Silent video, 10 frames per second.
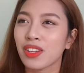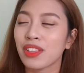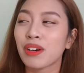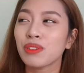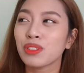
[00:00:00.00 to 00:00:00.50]

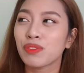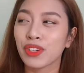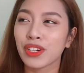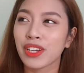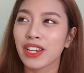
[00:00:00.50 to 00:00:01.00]
that was
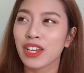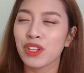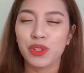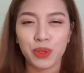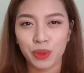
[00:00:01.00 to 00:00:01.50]
very
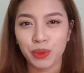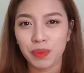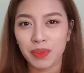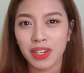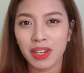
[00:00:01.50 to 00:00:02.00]
new to
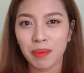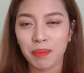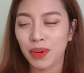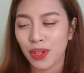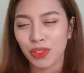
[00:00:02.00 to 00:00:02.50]
me
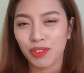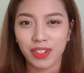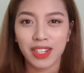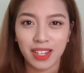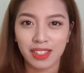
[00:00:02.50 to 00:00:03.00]
but
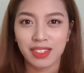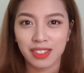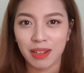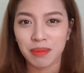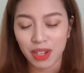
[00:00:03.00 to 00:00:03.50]
thrilling at the
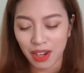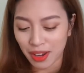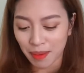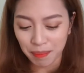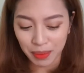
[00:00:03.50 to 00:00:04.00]
same
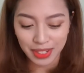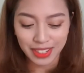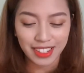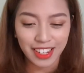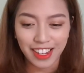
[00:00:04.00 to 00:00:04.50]
time.
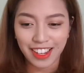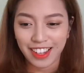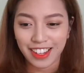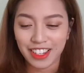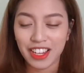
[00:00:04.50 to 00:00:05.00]
But
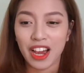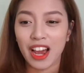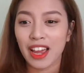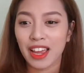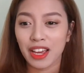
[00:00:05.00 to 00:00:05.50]
yeah,
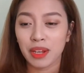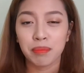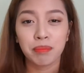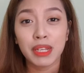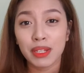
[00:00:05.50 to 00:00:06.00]
I had
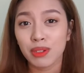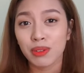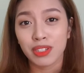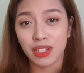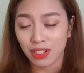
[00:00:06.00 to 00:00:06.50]

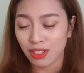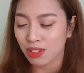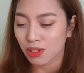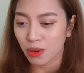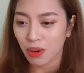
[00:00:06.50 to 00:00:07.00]
P2
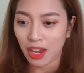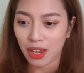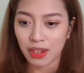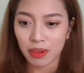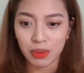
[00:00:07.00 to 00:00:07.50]
tickets, so
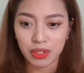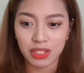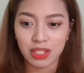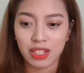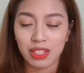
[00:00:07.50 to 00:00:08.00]
I
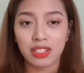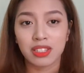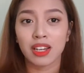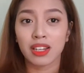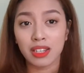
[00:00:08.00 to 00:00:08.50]
was in the
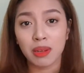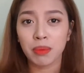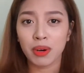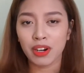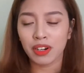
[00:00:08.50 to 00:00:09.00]
standing
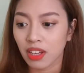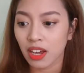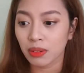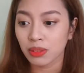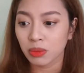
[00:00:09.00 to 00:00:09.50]
part.
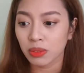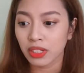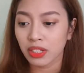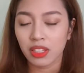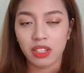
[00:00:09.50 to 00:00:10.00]
I was
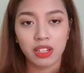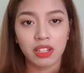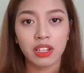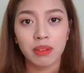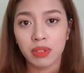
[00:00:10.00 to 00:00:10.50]
with
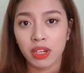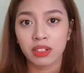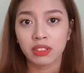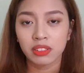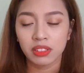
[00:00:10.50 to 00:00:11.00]
Kim
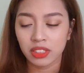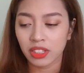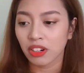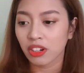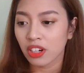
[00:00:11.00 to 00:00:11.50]
Dow,
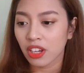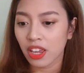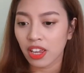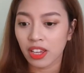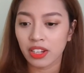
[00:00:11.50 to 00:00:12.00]
Sarah,
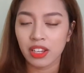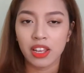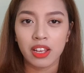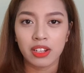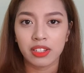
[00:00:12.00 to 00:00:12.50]
and
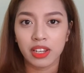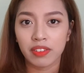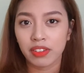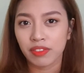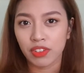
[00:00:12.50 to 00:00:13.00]

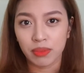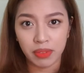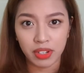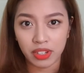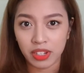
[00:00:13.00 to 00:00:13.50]
David
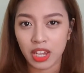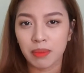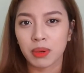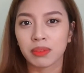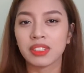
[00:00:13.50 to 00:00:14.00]
from K
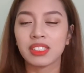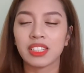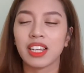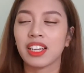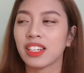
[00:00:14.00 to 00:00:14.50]

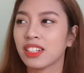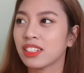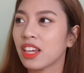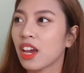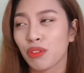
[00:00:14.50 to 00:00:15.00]
Moments,
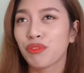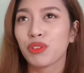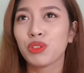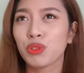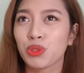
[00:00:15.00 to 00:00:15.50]
and the
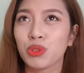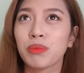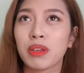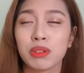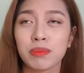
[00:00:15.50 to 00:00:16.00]
first
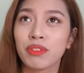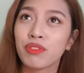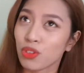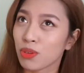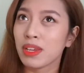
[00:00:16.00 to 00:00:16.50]
group that was
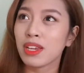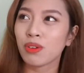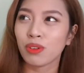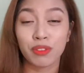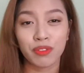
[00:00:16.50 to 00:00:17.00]
performing,
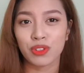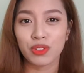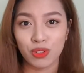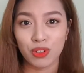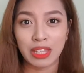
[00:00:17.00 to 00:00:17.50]
or the
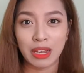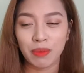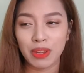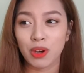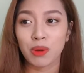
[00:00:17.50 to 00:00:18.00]
first song that
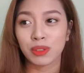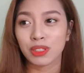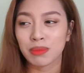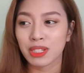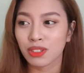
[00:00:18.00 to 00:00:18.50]
we
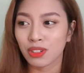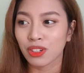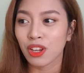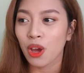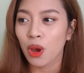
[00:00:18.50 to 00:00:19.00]
almost missed
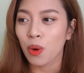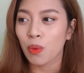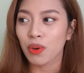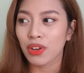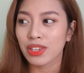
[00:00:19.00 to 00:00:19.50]
on,
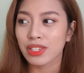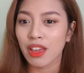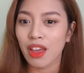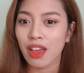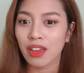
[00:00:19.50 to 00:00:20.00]
was
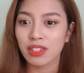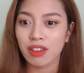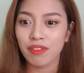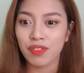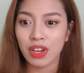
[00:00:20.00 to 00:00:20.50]

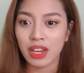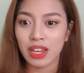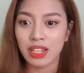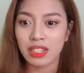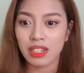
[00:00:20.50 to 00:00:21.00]

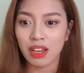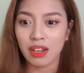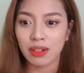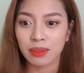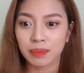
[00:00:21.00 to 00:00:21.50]
SF9's
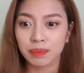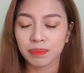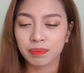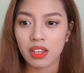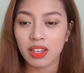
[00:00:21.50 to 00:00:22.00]

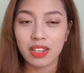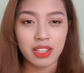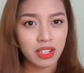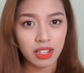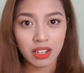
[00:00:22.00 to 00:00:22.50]
Easy